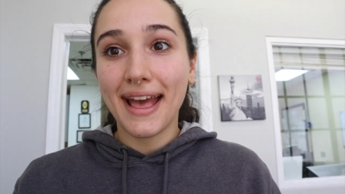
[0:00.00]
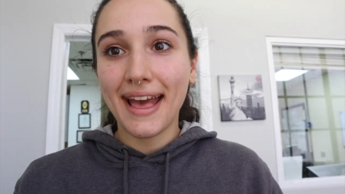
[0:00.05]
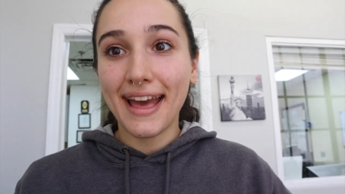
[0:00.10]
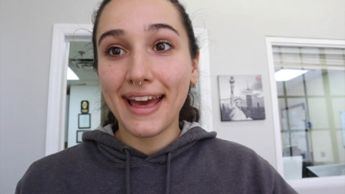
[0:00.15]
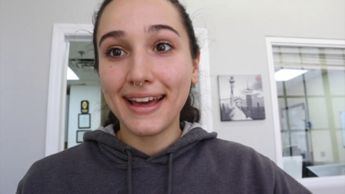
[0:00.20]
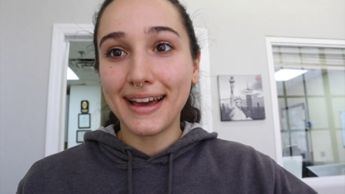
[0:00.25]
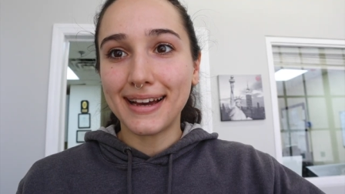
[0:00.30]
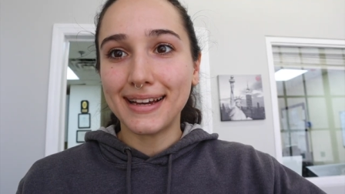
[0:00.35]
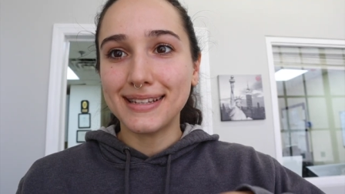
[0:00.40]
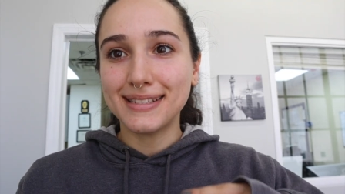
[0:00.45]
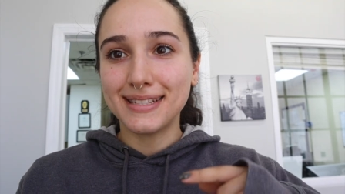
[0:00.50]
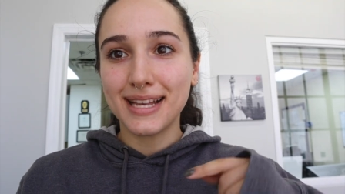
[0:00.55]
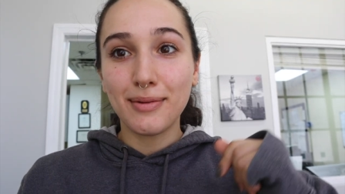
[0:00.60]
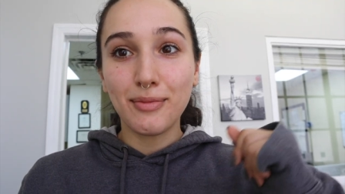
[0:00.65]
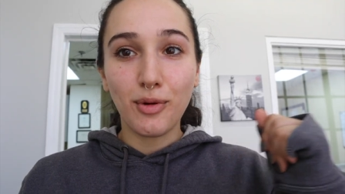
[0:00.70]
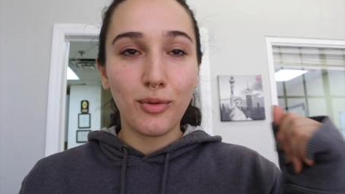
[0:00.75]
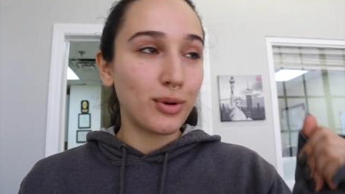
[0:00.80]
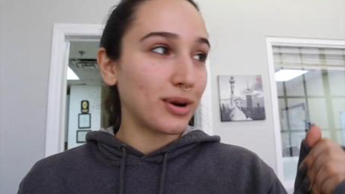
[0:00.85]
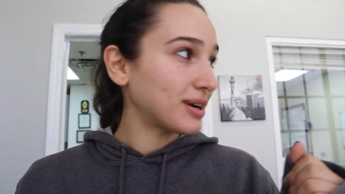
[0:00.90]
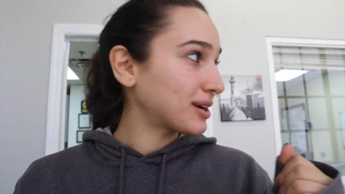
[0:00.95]
Hey guys,
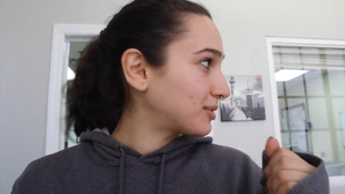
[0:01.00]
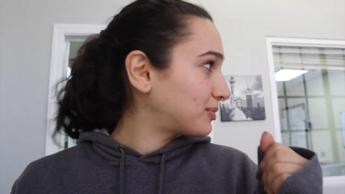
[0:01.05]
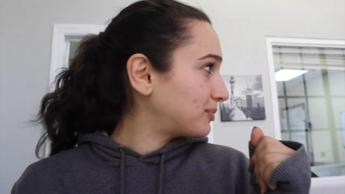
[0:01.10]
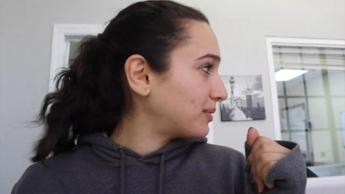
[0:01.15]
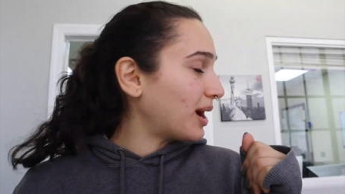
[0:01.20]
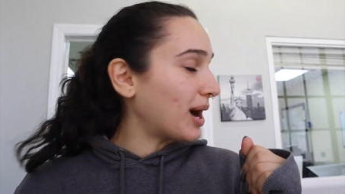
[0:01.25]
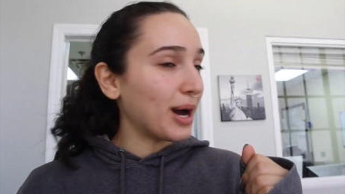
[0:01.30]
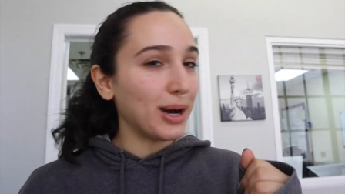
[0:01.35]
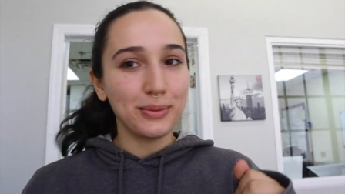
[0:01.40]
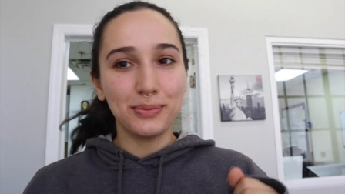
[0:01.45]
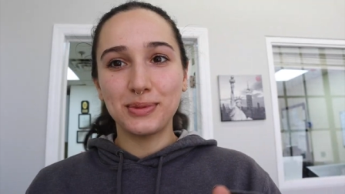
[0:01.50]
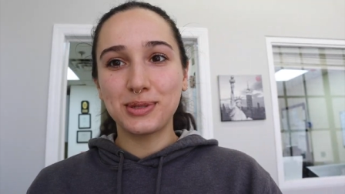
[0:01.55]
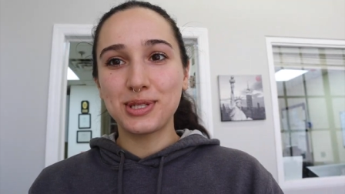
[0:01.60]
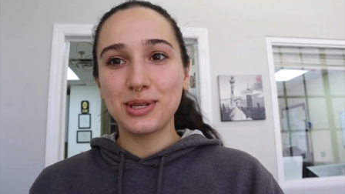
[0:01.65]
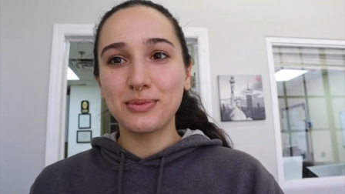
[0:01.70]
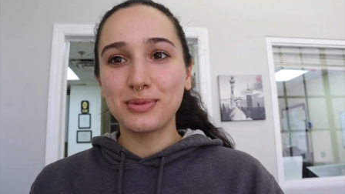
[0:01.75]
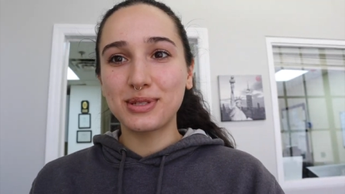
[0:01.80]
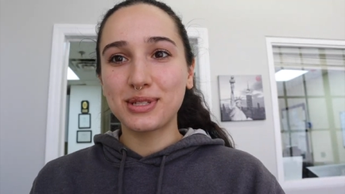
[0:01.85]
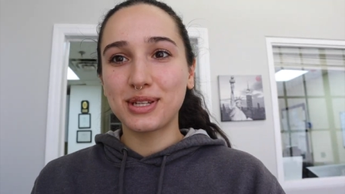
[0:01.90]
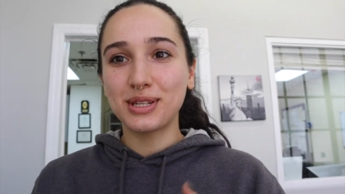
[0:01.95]
I'm at work. Um, so
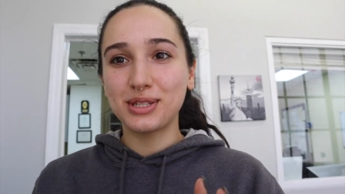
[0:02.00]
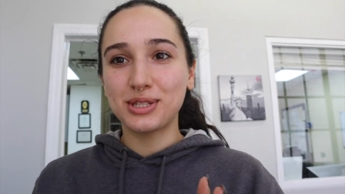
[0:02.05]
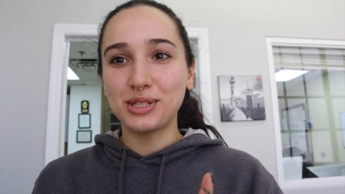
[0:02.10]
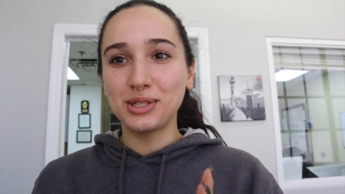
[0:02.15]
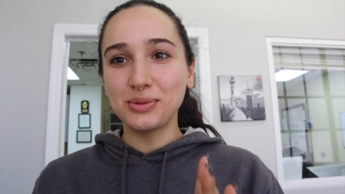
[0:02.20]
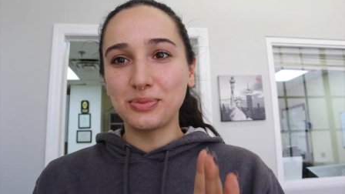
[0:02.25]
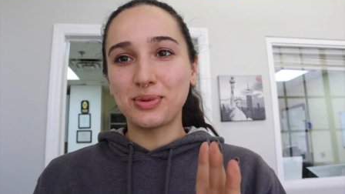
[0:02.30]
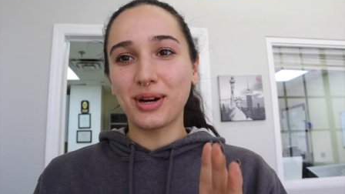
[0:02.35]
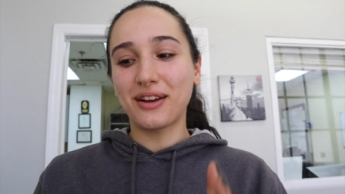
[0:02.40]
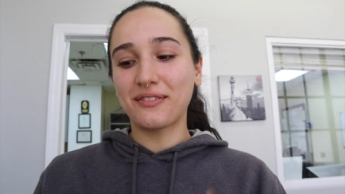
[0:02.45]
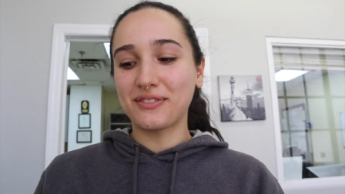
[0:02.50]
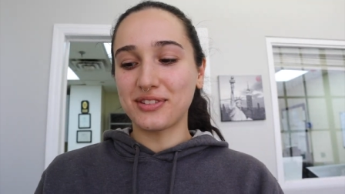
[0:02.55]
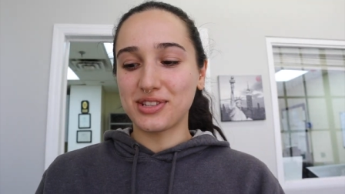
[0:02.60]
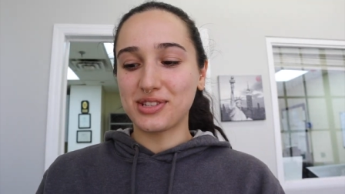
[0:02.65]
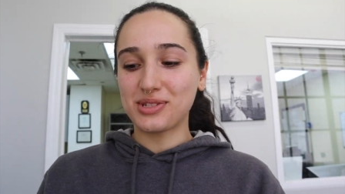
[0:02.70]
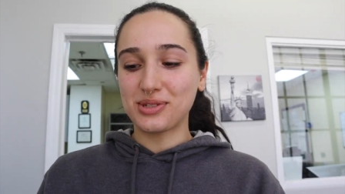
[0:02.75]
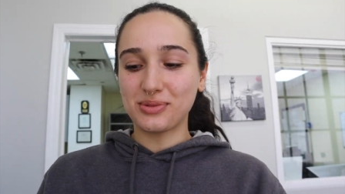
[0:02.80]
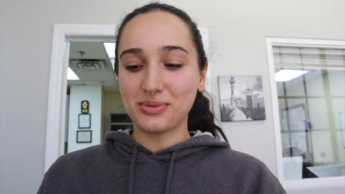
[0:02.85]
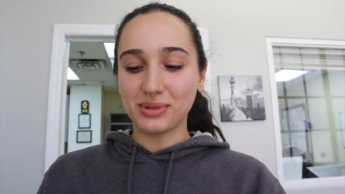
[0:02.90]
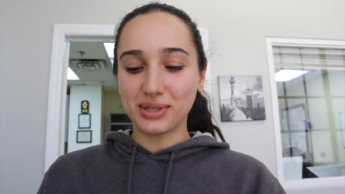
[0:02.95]
I'm just gonna shoot
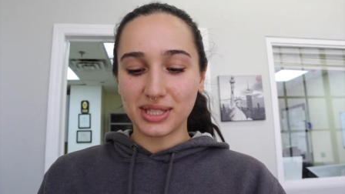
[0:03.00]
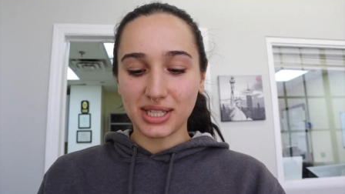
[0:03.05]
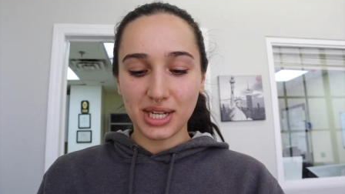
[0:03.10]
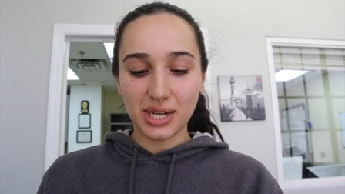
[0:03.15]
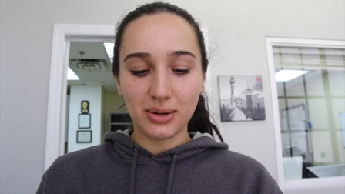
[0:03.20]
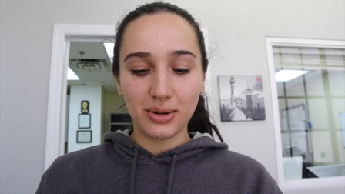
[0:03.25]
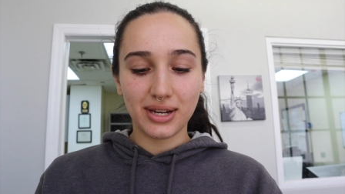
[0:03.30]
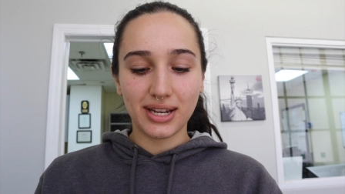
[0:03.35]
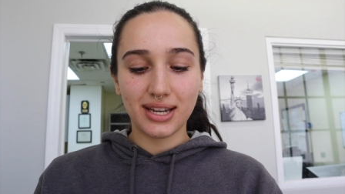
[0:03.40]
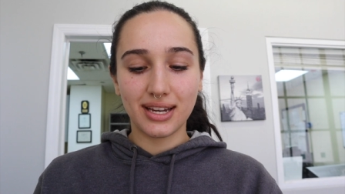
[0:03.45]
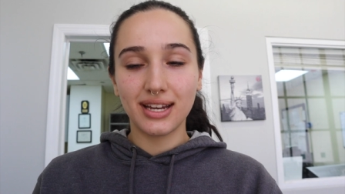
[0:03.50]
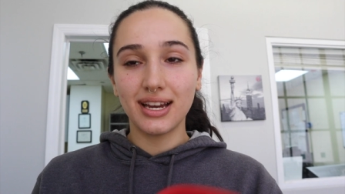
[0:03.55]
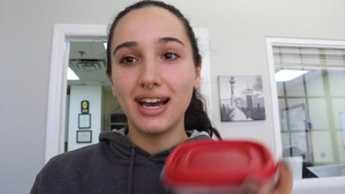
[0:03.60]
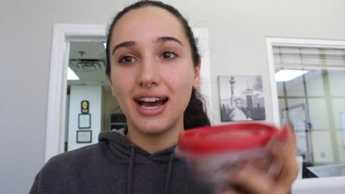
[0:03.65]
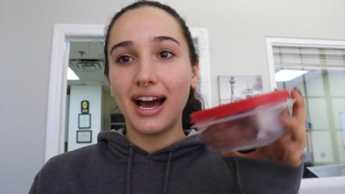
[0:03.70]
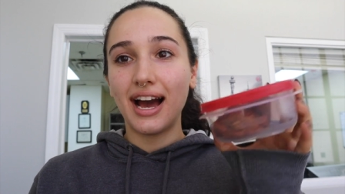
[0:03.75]
breakfast really quick.